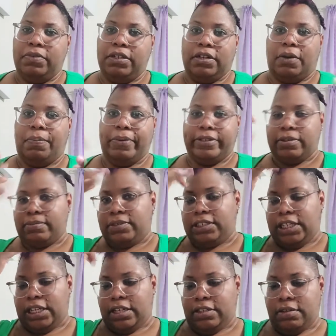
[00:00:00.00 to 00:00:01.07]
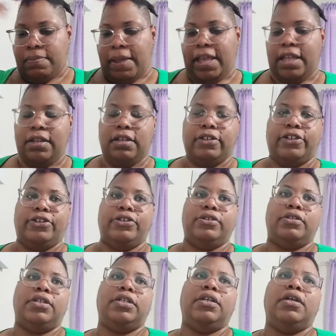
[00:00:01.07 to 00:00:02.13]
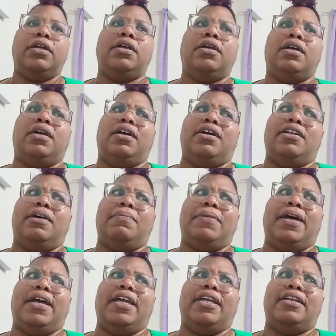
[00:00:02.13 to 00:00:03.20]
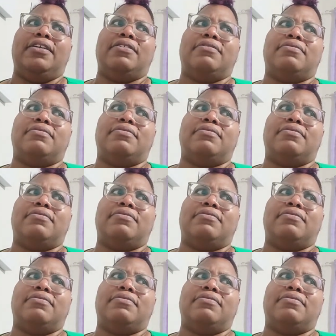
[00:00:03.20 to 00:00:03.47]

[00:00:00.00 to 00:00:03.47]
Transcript: you know, put some gel to make it look curly. And I'm like,